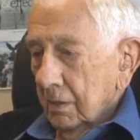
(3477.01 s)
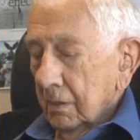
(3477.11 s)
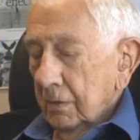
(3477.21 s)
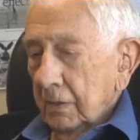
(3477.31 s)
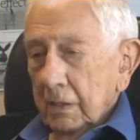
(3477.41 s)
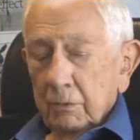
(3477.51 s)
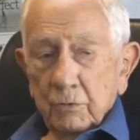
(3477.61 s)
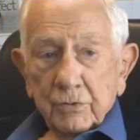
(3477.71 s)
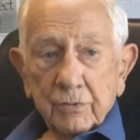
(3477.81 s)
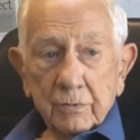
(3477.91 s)
and then I
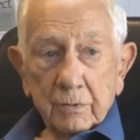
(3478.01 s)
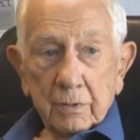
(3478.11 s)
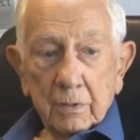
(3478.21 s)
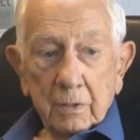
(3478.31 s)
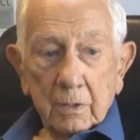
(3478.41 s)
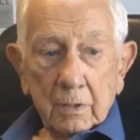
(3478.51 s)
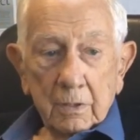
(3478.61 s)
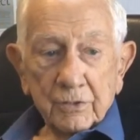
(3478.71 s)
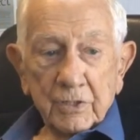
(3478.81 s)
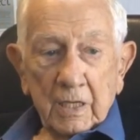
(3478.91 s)
was
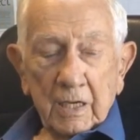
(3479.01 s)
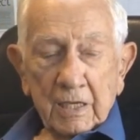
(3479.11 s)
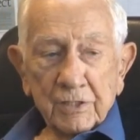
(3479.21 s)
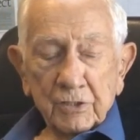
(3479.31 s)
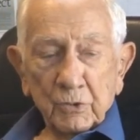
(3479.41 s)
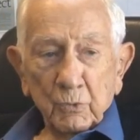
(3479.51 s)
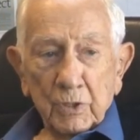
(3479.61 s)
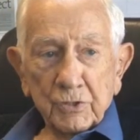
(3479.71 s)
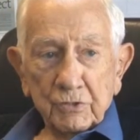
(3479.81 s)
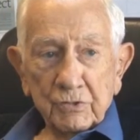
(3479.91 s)
started asking
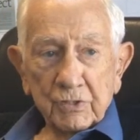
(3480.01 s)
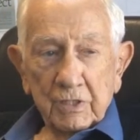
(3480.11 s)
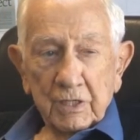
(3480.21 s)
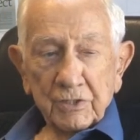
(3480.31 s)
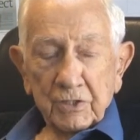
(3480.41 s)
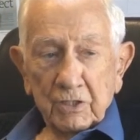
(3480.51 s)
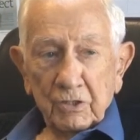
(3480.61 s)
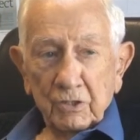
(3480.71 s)
questions. The next thing you